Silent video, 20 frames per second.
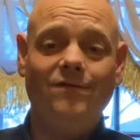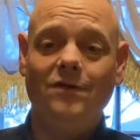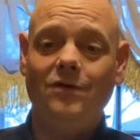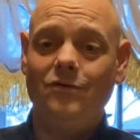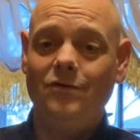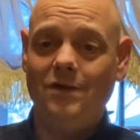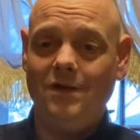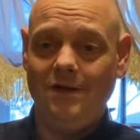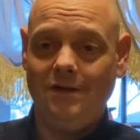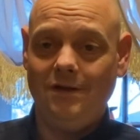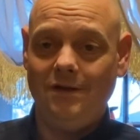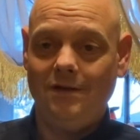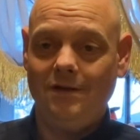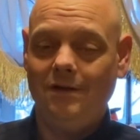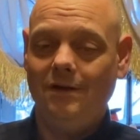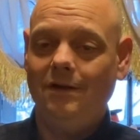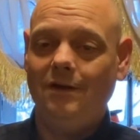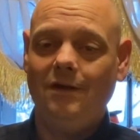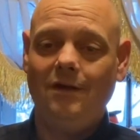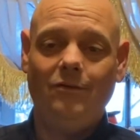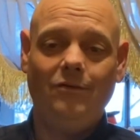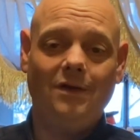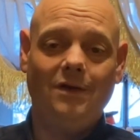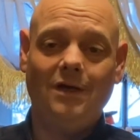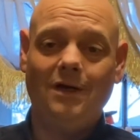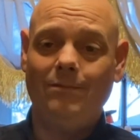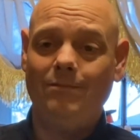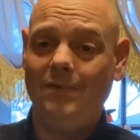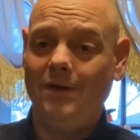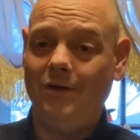you did, it would
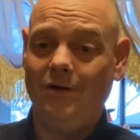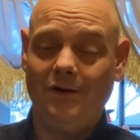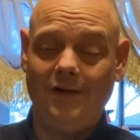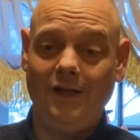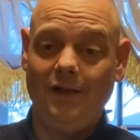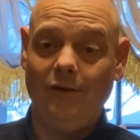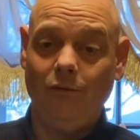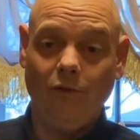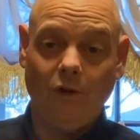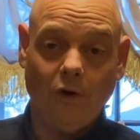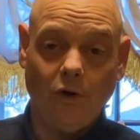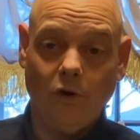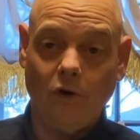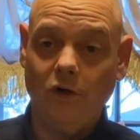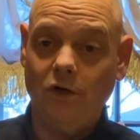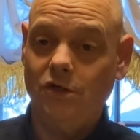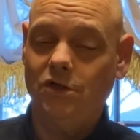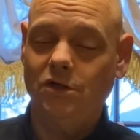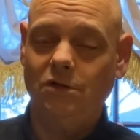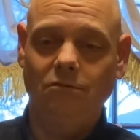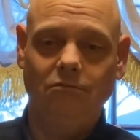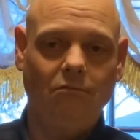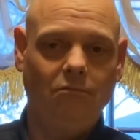not be on a large,